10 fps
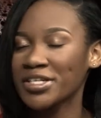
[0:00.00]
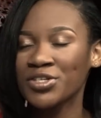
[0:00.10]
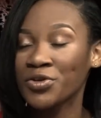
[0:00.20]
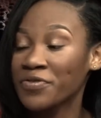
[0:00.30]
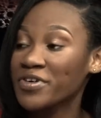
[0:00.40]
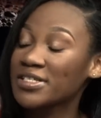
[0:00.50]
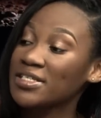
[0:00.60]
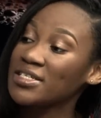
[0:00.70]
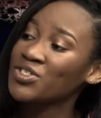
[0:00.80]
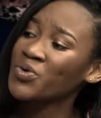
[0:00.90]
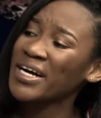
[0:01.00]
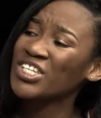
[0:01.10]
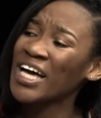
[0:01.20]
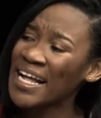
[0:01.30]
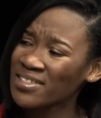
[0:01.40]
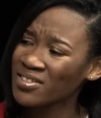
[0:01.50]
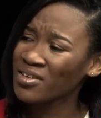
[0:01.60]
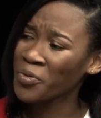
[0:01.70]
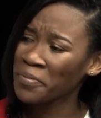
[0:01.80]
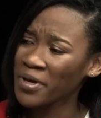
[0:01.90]
universities took a chance
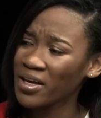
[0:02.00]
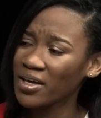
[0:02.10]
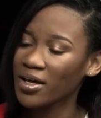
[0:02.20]
with me,